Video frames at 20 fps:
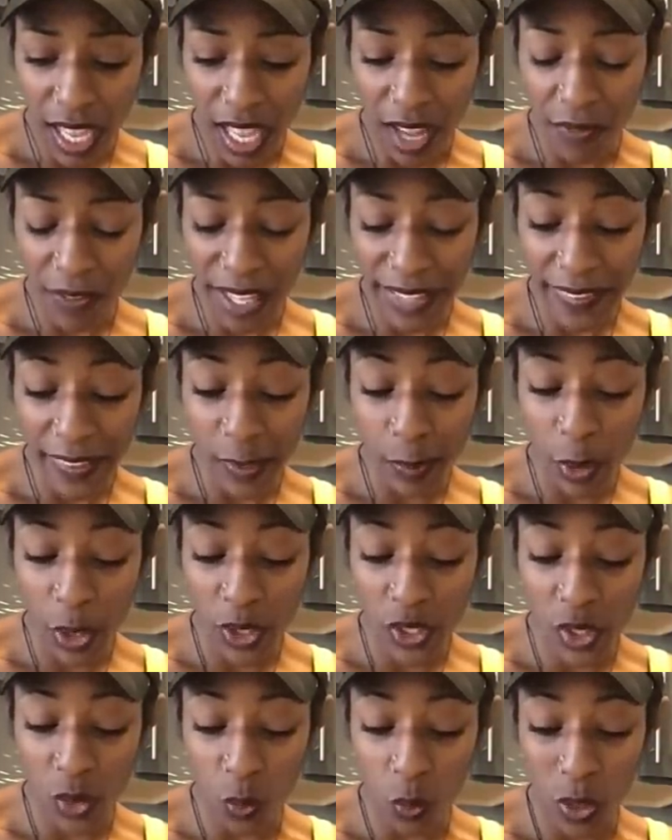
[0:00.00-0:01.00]
I feel like this
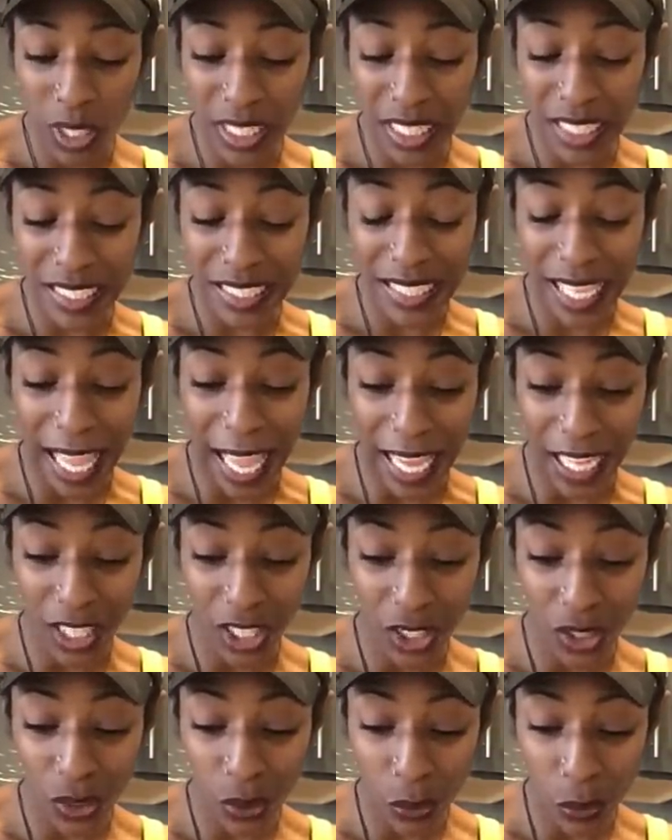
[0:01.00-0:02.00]
person would
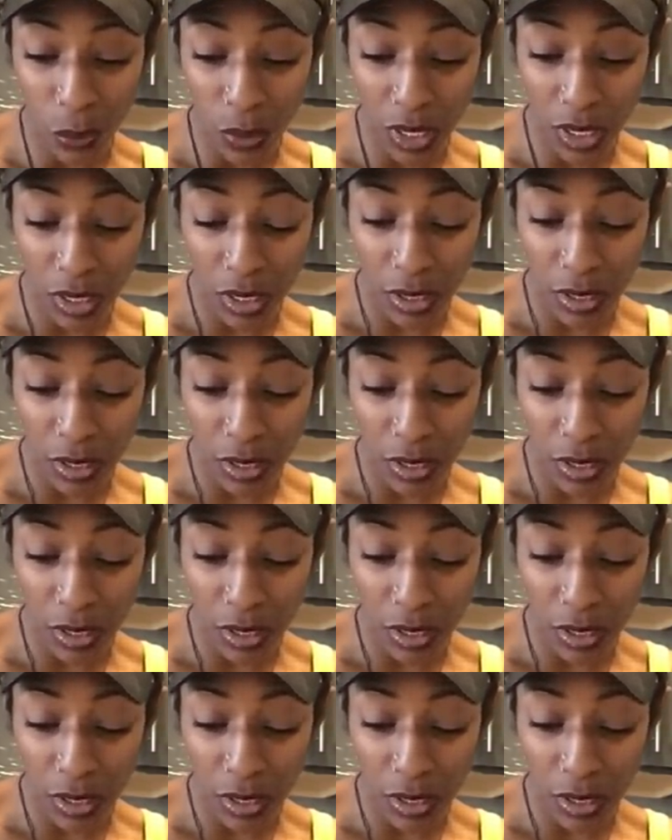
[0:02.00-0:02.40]
attack you.